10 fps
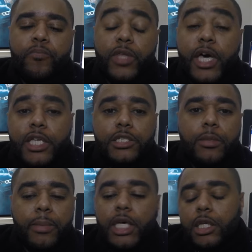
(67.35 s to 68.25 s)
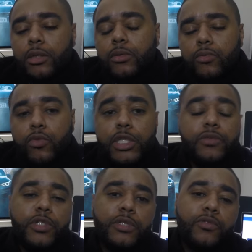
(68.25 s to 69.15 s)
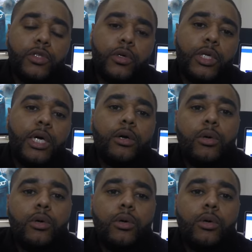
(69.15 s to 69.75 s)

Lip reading: that is the main reason for this video now.